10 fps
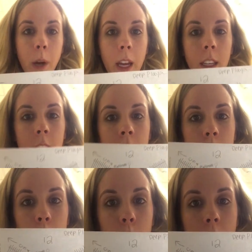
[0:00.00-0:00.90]
but it
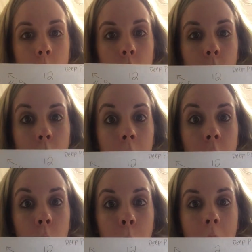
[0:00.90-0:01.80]
is a way to
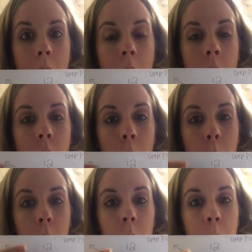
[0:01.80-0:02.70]
find your way. And there
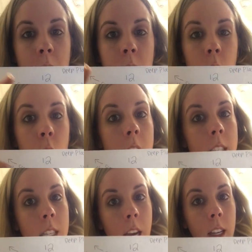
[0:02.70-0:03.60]
will be
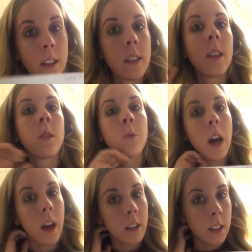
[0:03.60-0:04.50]
street signs as
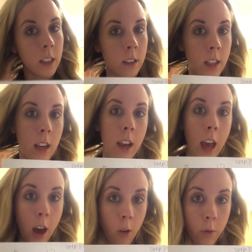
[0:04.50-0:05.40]
well that'll say
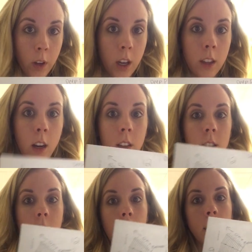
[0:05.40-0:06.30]
alpha, that'll
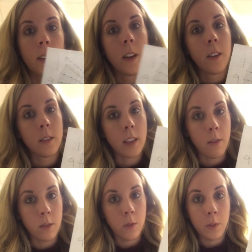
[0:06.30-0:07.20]
say
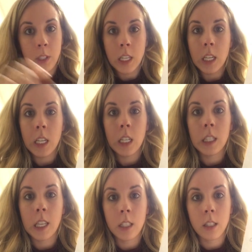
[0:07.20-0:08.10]

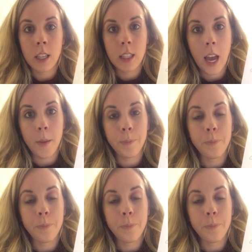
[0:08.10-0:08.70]
7:15, things like that.